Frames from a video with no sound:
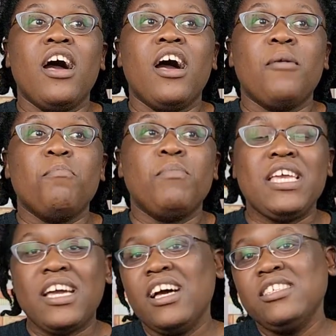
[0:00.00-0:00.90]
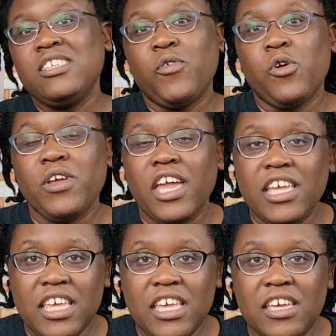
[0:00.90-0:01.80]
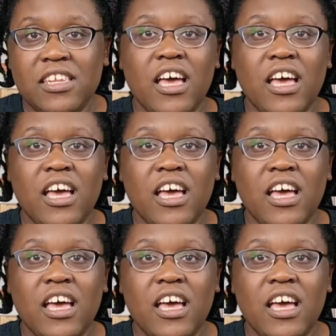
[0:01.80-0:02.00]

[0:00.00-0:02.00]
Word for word: Because of Hurricane Ian,